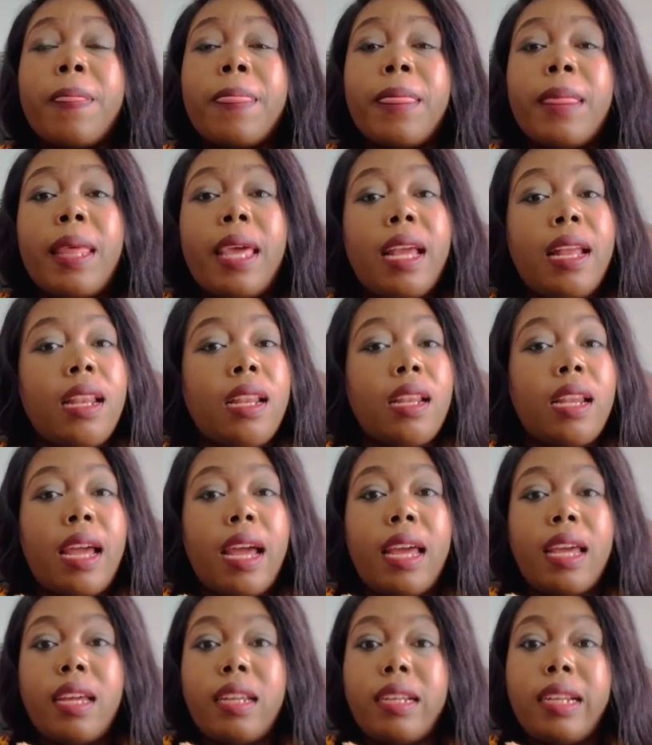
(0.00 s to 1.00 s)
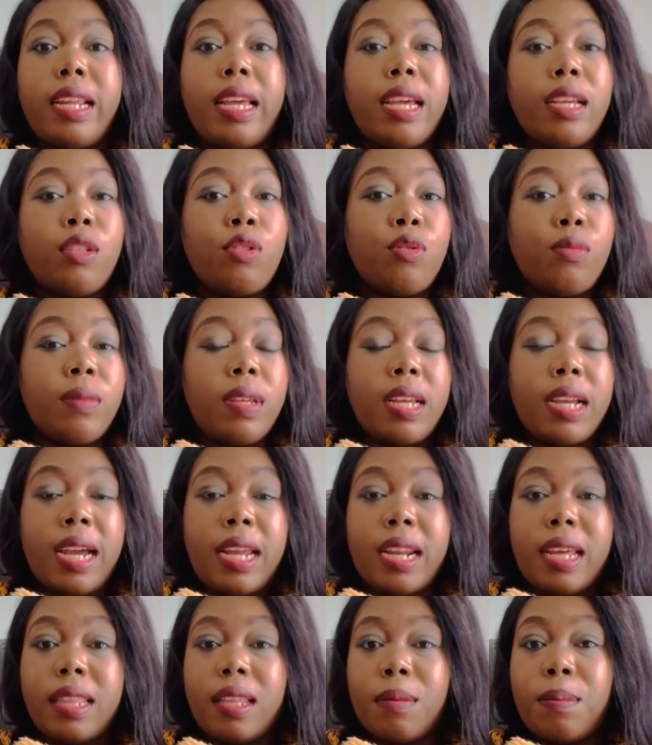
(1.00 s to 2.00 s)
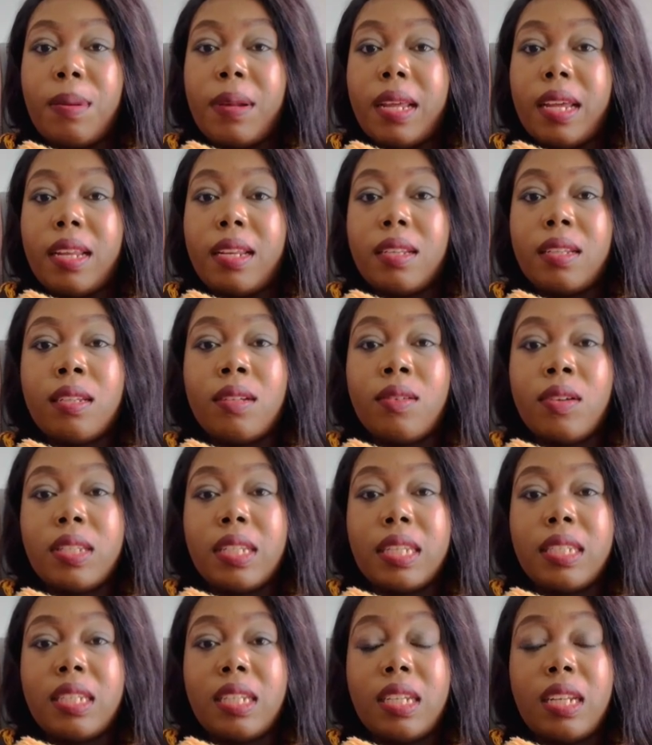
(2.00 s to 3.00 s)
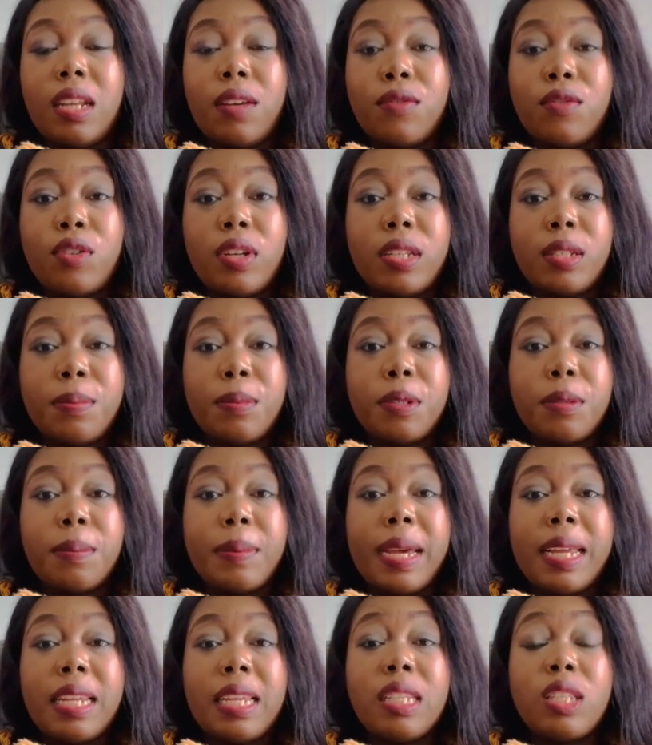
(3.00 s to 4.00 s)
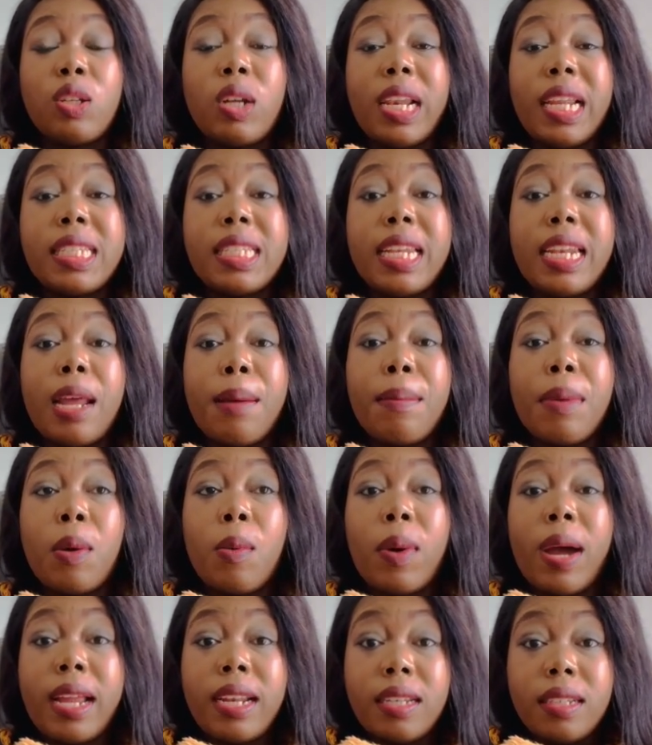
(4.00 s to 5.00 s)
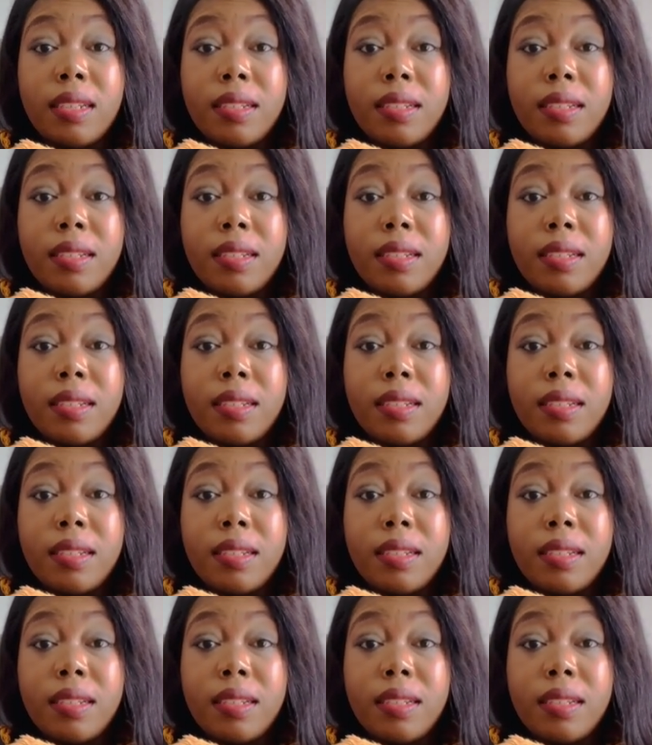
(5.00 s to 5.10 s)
Then I really had to make another plan because I didn't have transport money. So lesson number 1,